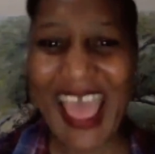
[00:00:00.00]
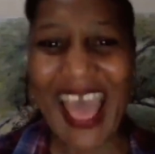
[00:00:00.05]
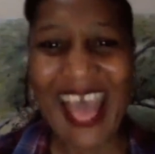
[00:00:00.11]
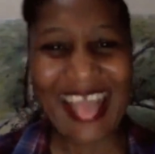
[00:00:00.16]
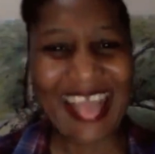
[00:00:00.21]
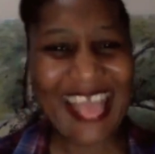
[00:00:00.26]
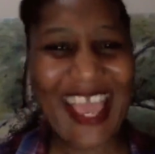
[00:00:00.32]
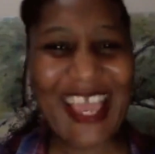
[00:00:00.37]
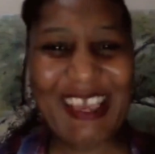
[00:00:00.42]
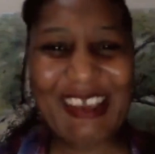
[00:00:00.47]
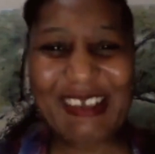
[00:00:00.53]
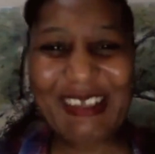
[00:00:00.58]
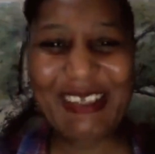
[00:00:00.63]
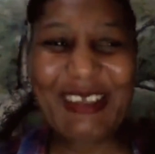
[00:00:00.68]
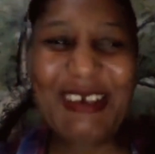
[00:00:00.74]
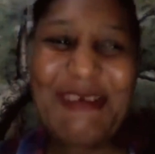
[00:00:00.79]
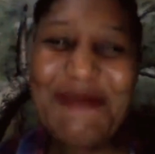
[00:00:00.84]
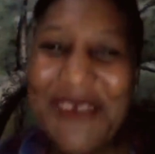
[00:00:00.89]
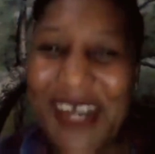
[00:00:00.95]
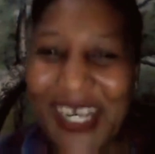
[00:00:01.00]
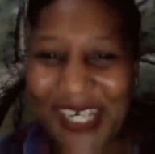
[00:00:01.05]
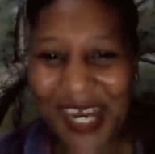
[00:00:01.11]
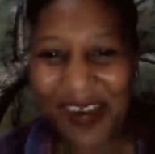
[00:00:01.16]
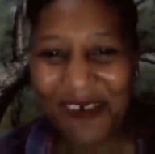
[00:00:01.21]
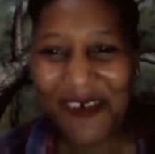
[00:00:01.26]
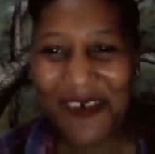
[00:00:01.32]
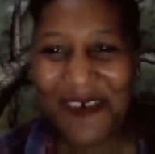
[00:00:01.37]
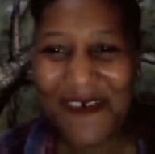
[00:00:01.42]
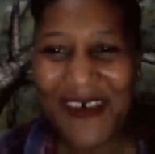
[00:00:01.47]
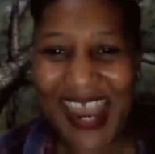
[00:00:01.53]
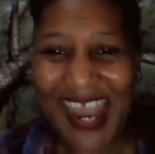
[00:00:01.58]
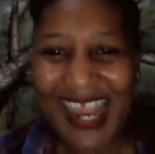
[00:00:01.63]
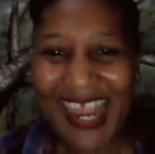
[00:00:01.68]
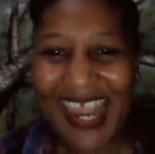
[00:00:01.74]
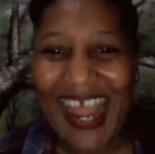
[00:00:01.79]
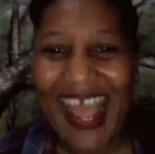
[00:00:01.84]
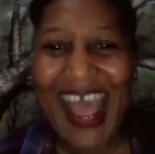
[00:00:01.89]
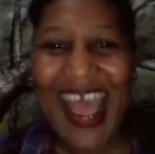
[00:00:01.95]
Thank you so much,
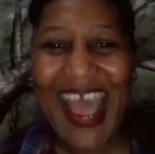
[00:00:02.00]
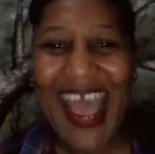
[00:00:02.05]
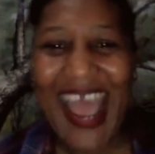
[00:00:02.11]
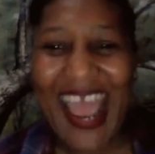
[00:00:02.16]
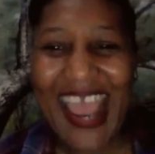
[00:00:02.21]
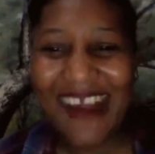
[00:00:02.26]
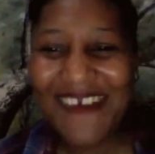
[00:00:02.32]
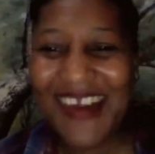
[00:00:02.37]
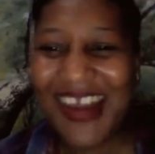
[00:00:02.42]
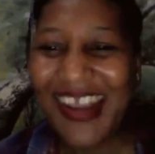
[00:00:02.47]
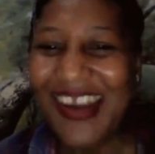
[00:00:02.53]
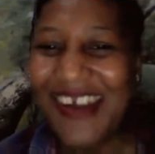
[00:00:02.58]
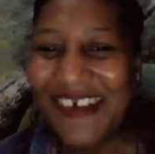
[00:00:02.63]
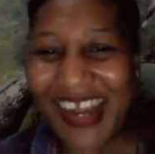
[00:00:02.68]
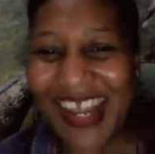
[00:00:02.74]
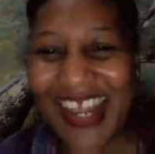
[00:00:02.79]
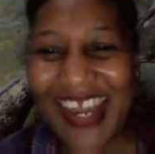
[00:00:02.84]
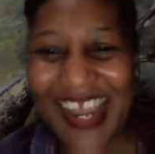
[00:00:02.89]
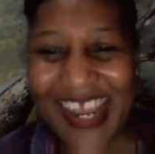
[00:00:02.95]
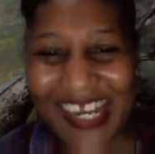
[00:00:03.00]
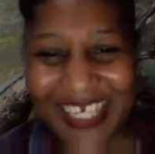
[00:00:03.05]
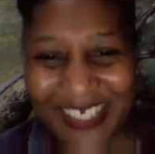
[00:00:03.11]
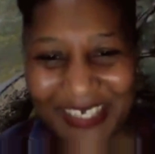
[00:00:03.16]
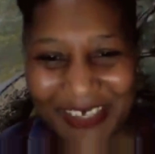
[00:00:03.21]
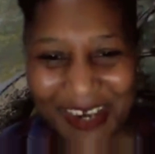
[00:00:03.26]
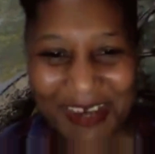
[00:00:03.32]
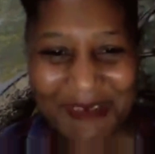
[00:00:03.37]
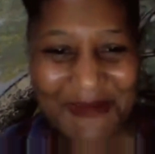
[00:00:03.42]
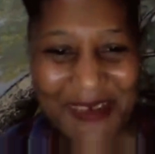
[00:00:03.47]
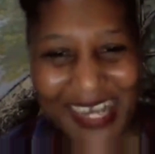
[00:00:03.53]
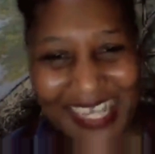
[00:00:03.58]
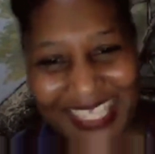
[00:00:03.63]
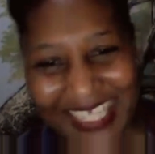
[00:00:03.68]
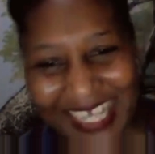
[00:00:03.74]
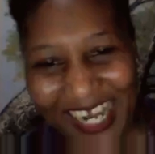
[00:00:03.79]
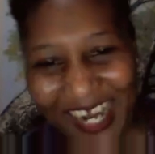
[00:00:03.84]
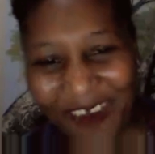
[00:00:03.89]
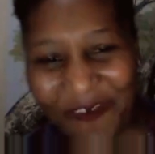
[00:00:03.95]
everyone. I really enjoyed
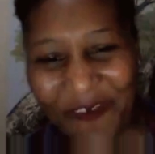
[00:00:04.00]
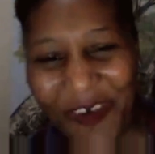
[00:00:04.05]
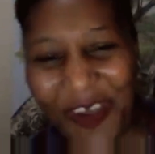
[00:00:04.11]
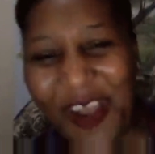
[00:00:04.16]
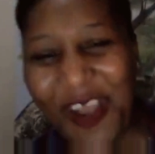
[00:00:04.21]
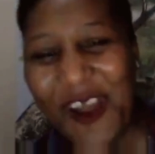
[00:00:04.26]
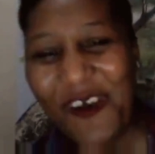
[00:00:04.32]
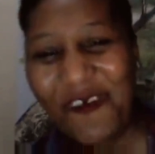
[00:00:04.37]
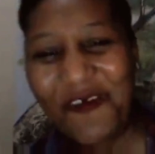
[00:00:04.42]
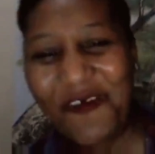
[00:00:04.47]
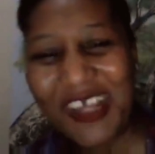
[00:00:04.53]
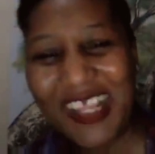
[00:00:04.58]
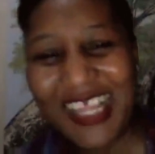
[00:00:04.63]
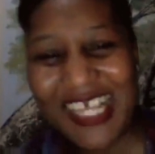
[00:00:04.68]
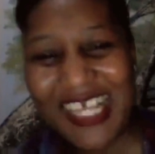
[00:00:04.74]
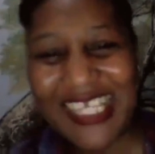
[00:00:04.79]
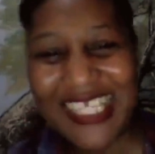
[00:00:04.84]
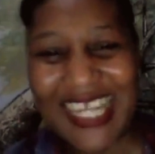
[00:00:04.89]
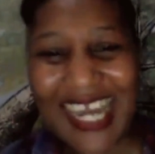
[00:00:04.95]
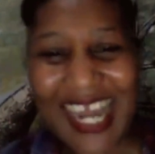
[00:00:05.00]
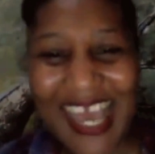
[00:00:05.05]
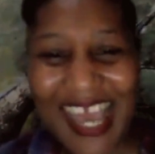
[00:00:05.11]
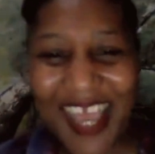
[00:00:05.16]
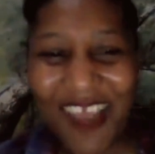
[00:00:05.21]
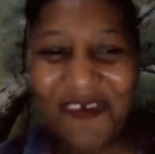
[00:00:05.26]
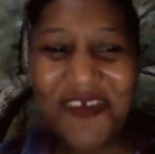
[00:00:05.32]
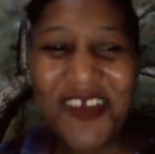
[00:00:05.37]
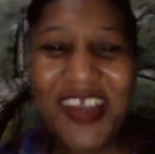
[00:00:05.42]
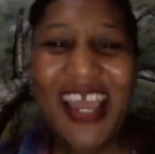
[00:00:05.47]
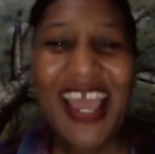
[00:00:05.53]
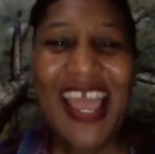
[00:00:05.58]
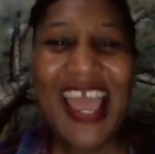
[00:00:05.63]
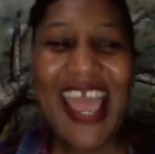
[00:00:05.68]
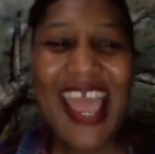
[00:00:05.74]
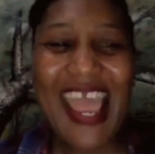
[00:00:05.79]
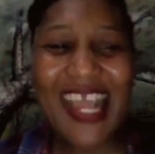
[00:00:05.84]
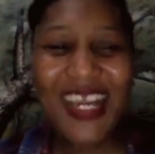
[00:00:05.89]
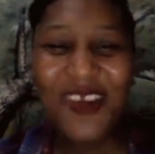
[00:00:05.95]
myself for this live.
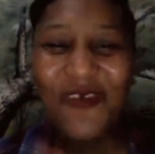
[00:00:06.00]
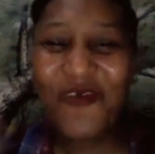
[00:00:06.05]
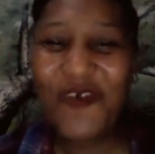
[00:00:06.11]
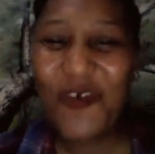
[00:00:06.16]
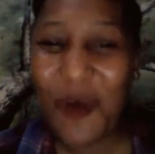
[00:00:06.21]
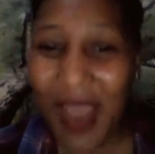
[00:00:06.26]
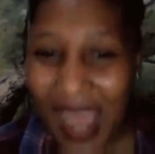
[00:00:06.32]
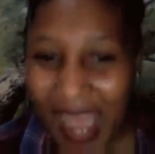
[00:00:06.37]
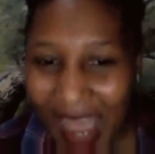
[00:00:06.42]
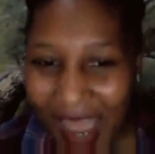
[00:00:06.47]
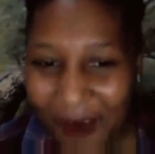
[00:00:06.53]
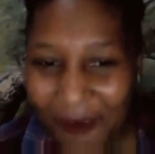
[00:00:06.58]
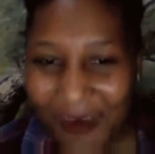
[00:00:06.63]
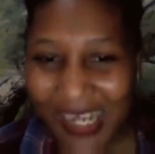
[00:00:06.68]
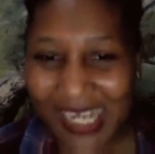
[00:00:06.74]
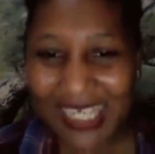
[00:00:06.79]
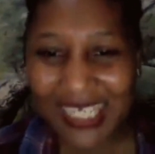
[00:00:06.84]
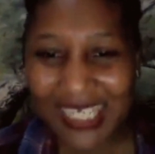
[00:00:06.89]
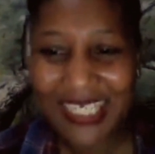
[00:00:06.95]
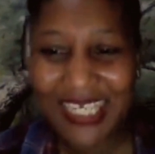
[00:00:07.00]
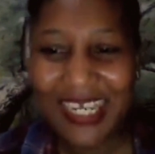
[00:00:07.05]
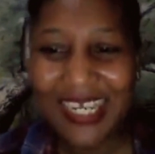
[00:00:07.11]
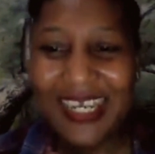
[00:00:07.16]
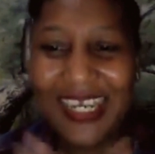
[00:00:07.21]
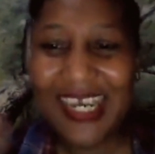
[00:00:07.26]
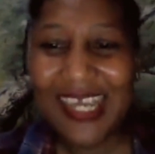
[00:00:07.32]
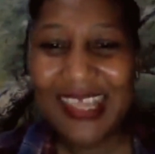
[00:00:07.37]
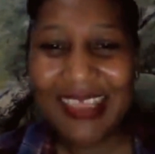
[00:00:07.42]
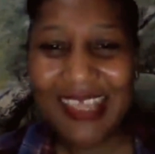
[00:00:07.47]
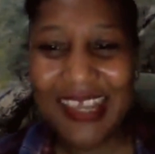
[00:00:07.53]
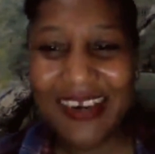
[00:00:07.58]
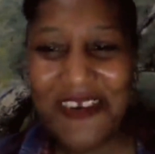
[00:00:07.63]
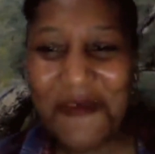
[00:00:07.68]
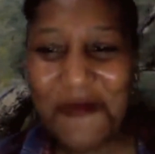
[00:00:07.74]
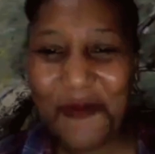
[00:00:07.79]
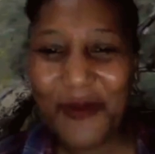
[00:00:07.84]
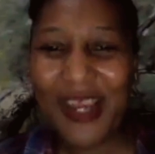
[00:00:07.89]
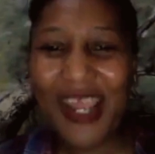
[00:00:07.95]
And if you are watching the
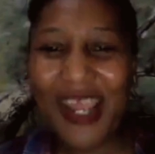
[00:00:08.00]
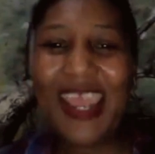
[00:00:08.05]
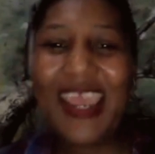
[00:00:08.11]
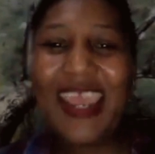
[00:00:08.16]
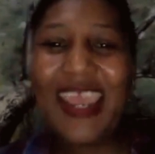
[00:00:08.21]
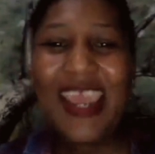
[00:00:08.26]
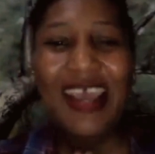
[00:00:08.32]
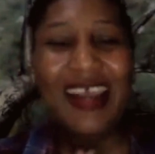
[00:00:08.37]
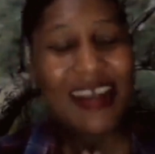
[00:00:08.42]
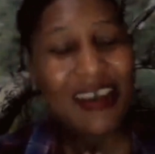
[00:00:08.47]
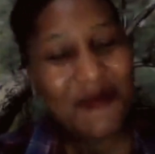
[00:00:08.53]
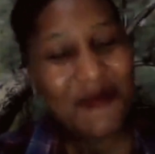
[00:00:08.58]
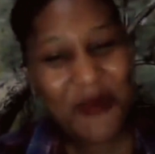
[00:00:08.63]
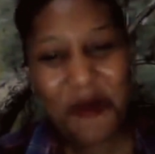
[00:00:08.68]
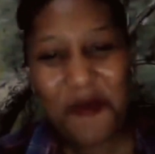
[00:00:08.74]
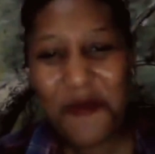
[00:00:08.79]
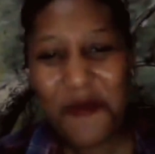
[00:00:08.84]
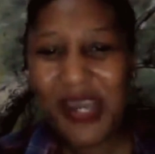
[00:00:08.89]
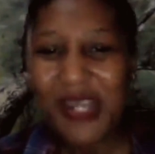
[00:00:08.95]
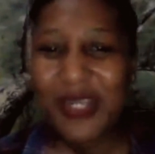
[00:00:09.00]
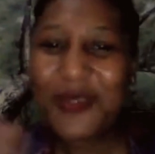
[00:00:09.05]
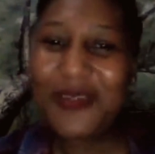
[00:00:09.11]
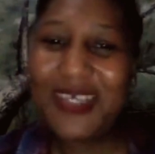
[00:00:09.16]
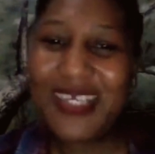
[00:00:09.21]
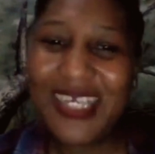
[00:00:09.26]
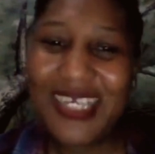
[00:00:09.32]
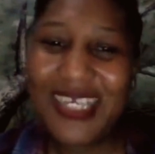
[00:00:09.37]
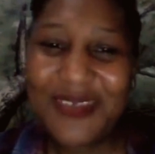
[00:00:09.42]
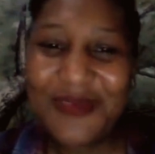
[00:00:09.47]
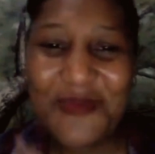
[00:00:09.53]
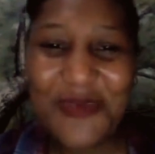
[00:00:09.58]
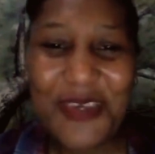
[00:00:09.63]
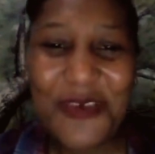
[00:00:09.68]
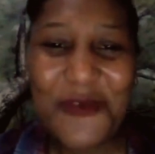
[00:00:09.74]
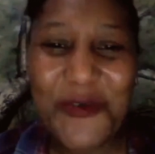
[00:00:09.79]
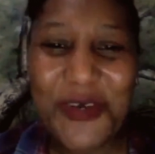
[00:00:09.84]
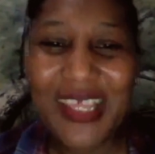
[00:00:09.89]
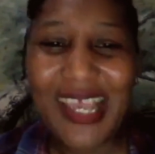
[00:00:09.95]
replay, remember to hit me
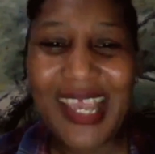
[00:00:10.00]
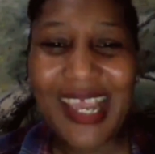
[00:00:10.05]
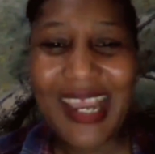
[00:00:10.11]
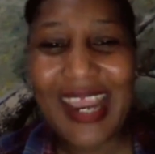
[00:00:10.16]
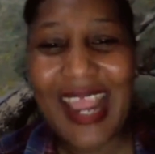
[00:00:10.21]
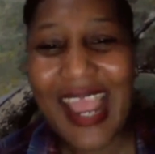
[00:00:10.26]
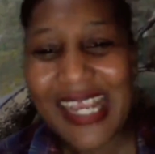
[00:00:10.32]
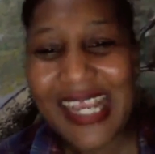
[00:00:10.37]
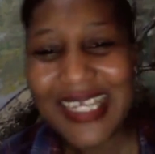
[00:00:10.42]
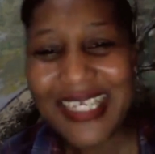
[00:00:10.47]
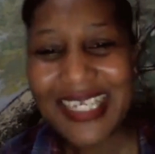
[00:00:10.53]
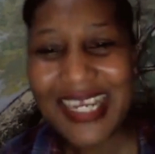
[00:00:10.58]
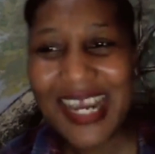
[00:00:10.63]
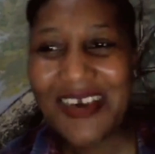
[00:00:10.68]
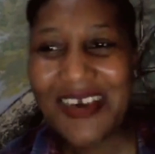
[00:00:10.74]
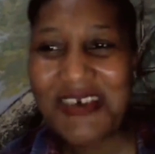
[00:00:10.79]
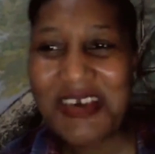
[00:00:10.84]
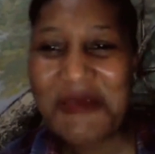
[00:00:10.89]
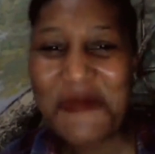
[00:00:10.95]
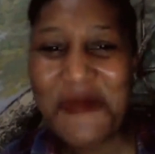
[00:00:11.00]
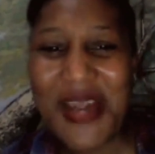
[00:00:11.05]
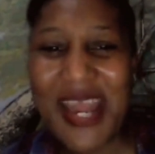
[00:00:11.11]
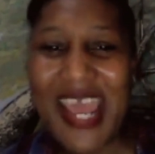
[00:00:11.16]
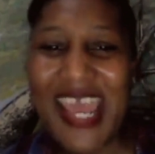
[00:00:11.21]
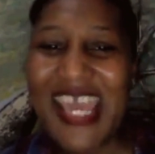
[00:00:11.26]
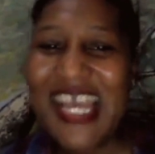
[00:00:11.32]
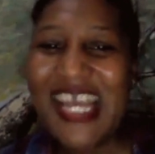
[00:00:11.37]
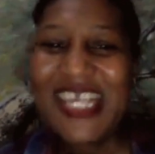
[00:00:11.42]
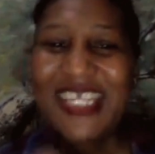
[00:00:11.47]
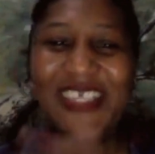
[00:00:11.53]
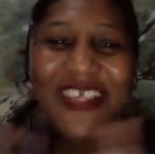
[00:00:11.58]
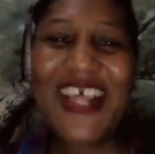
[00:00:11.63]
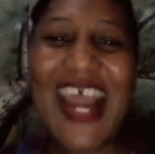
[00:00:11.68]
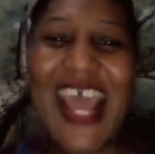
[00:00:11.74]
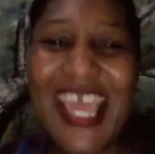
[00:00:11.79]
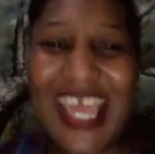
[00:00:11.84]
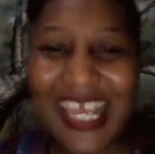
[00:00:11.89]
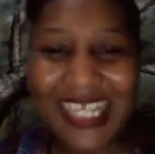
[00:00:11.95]
with a hashtag replay so that
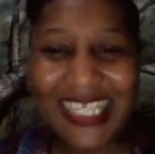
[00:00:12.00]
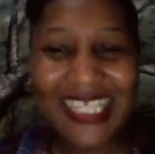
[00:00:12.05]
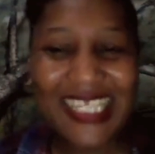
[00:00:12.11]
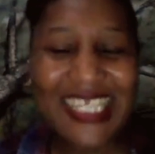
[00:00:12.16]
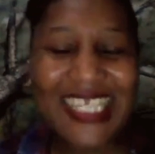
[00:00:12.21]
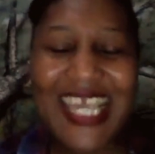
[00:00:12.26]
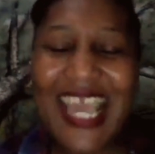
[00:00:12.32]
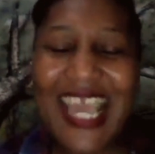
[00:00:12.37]
I can see.